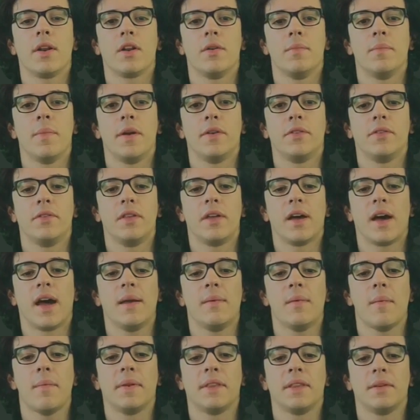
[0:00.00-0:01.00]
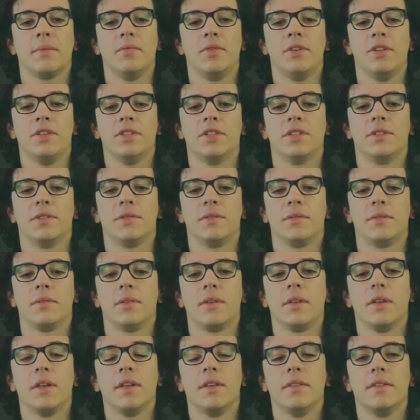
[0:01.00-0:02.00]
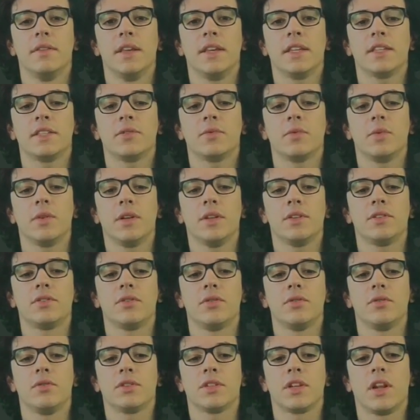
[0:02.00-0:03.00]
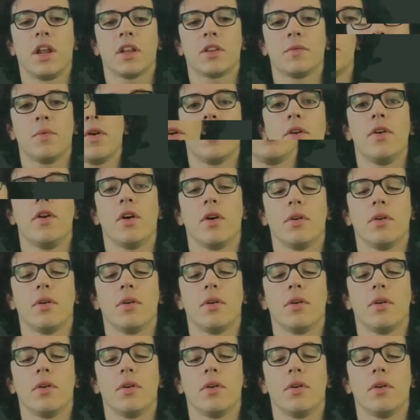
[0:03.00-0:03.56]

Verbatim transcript: compared to the high momentum region. This will introduce a lot more...